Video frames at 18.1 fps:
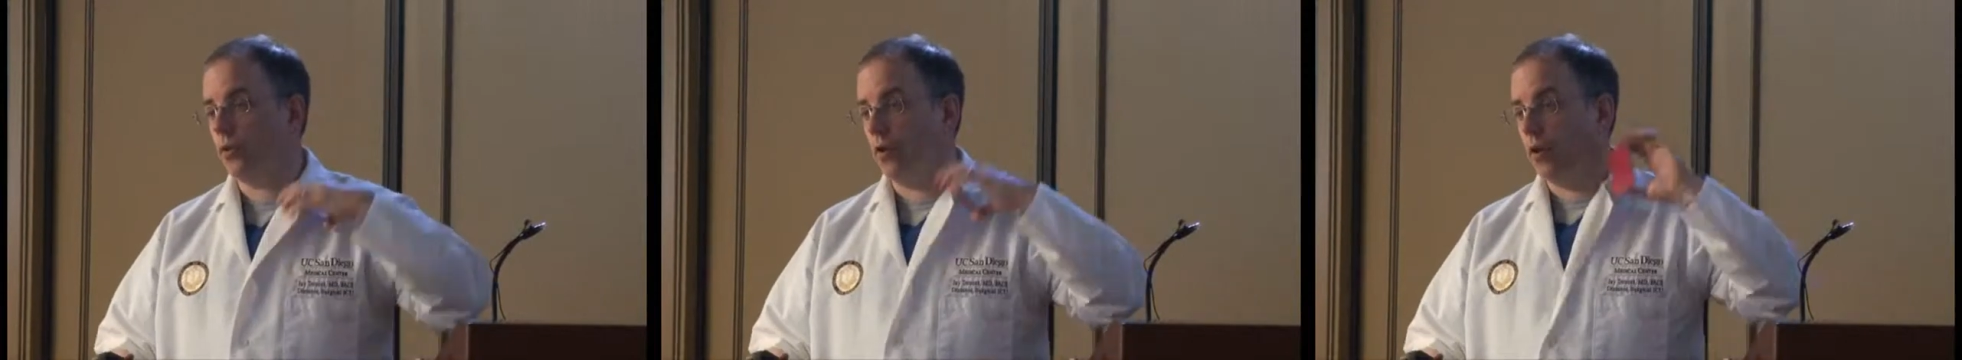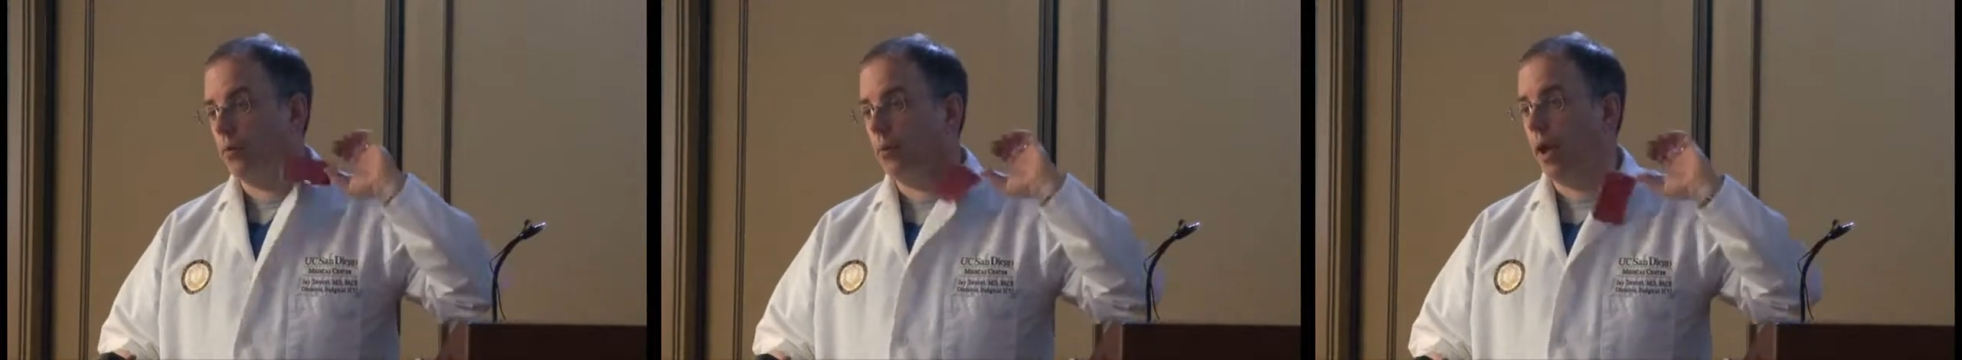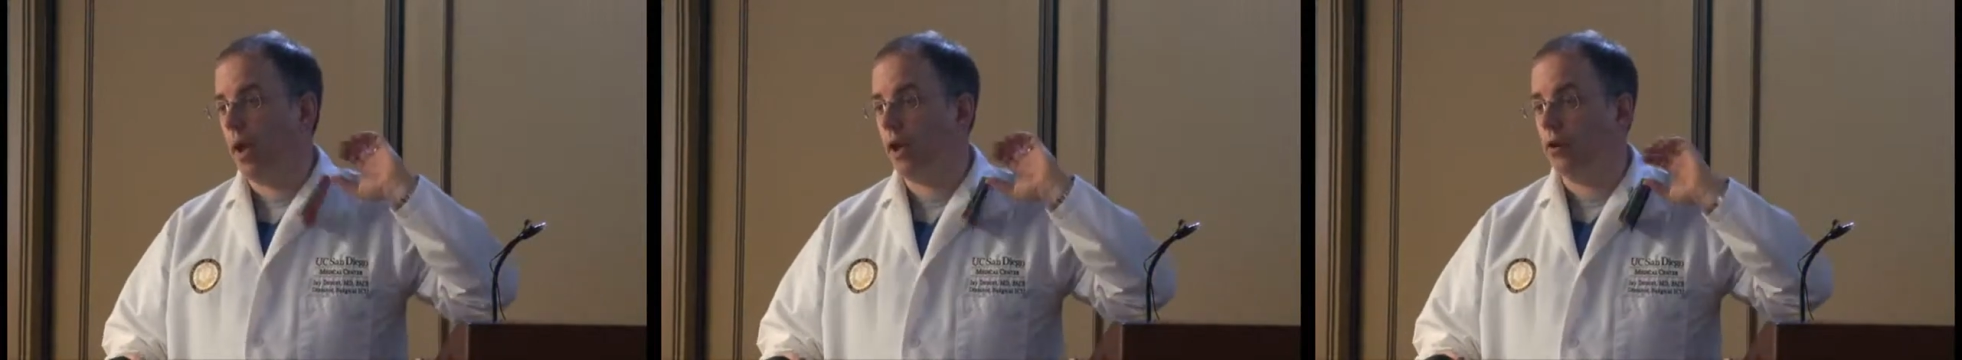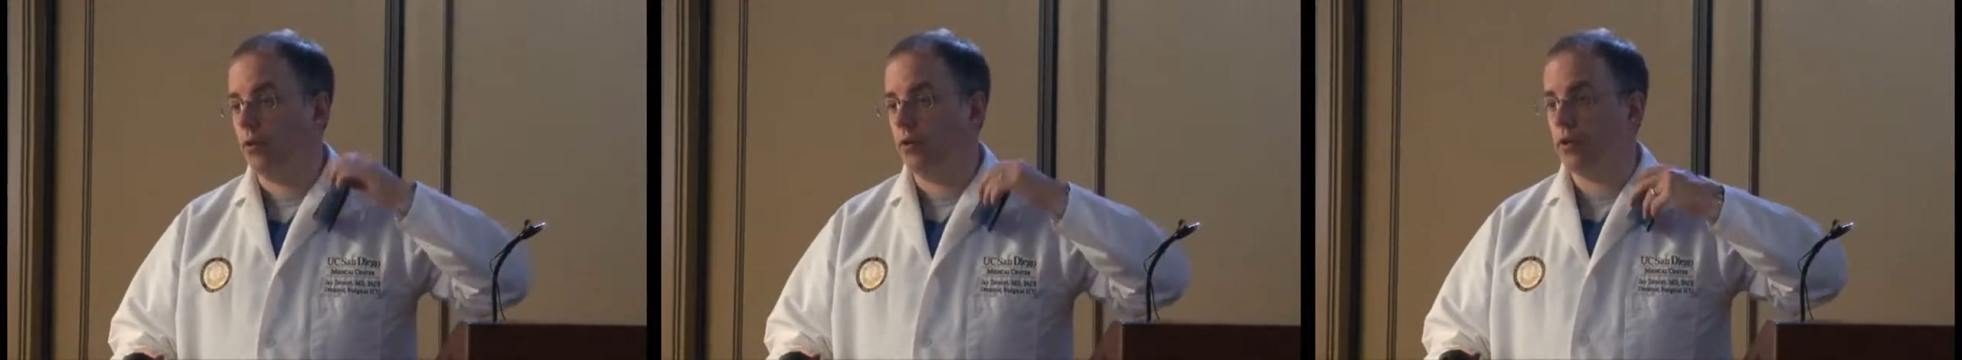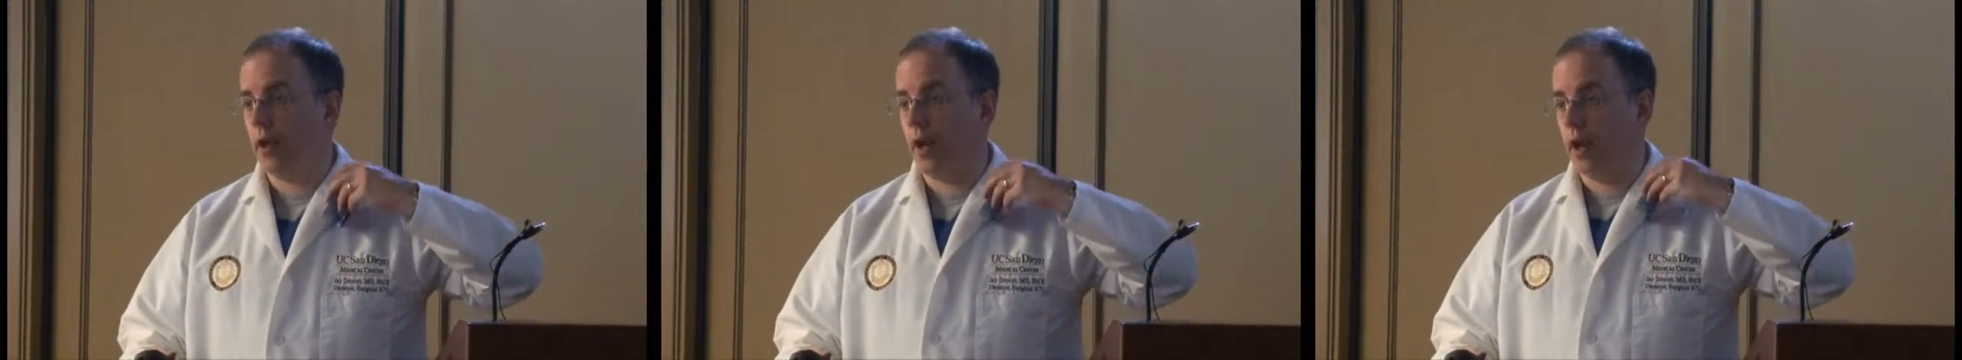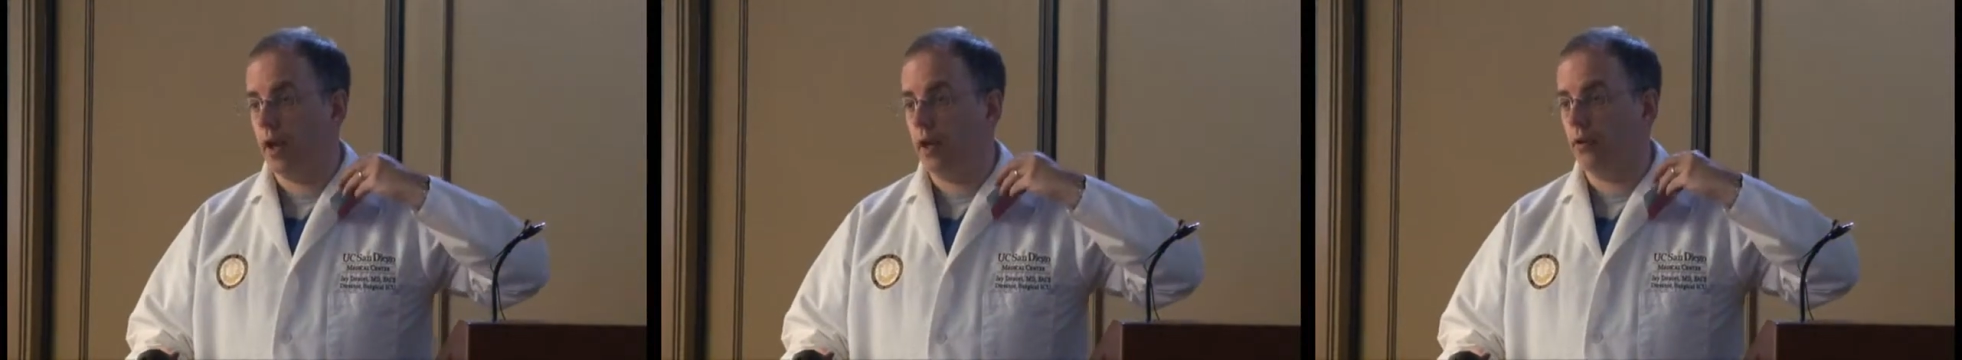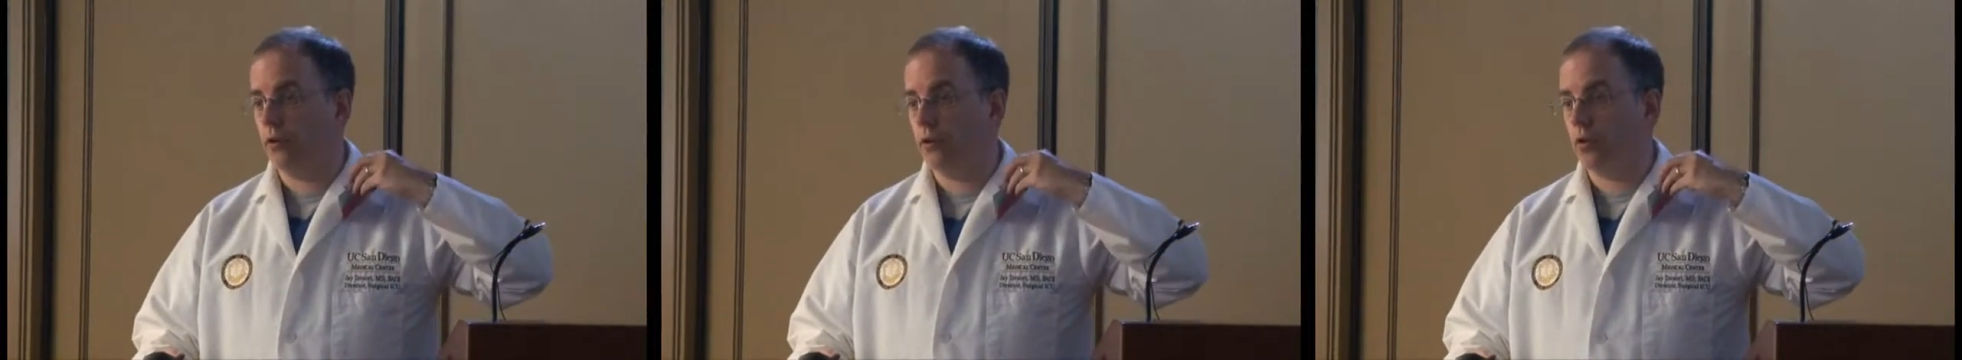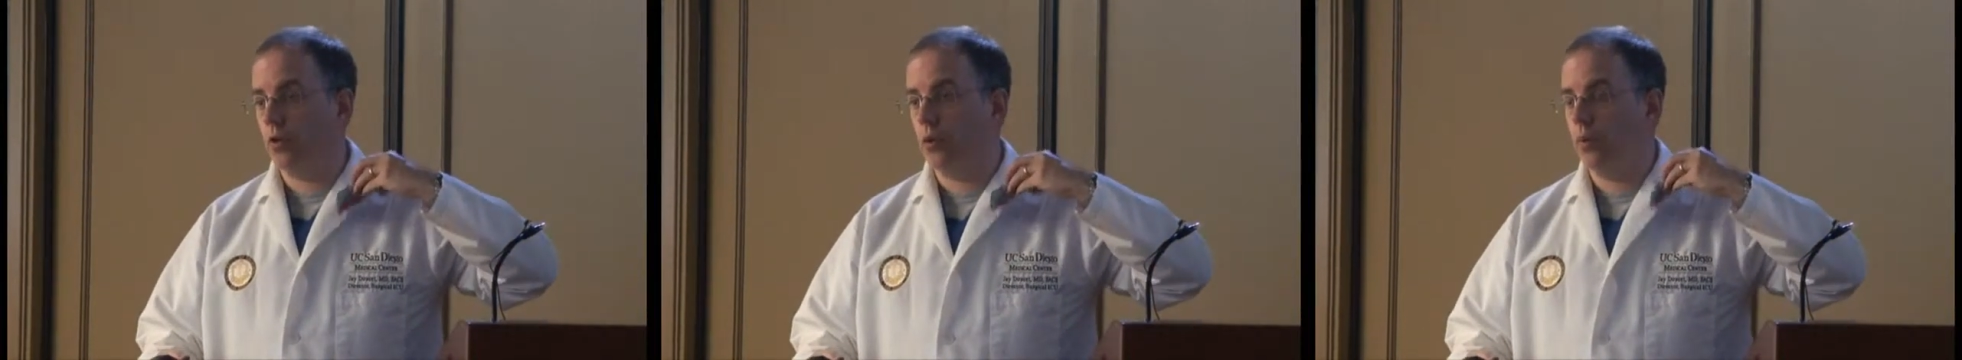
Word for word: on the back of your tag is